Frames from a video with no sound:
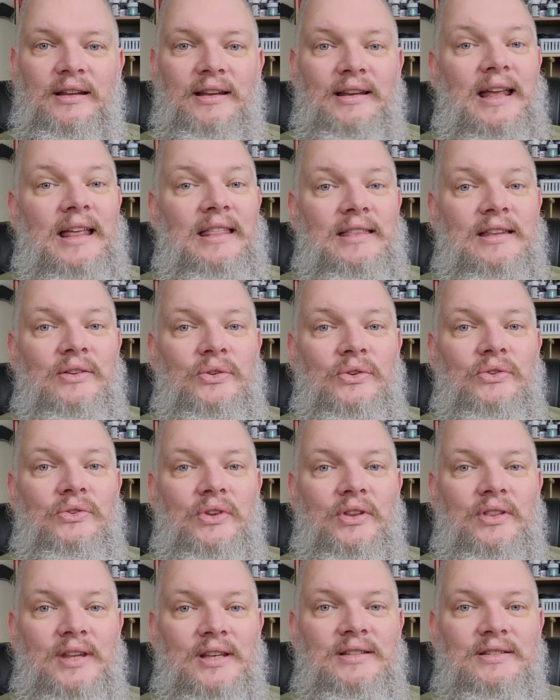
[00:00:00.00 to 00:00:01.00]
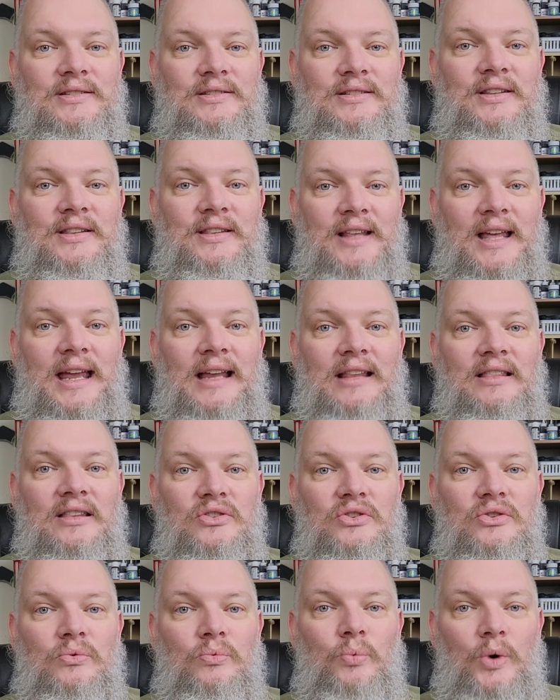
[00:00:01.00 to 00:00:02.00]
yeah this is this is a thing
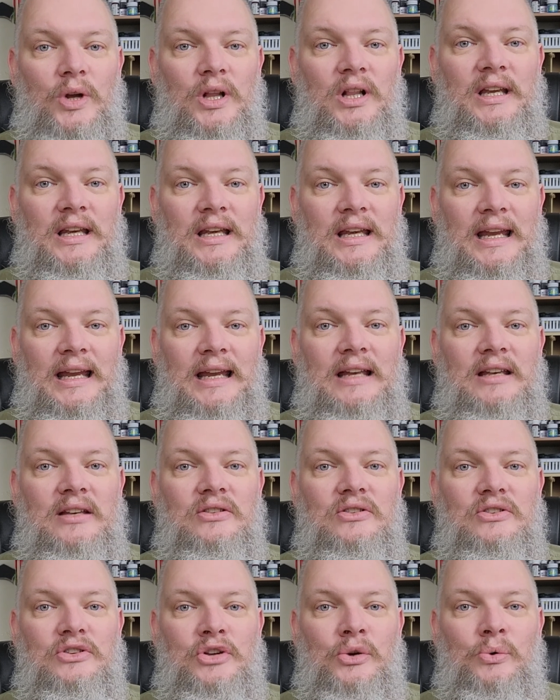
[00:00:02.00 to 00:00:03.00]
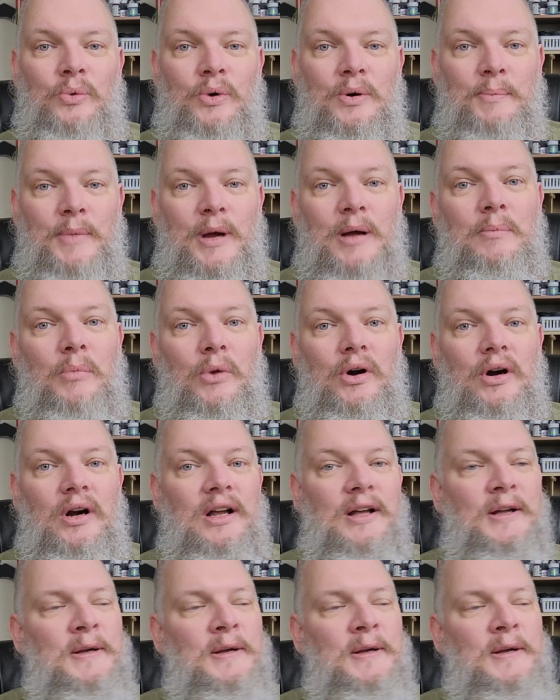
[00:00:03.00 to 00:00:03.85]
that you really need to remember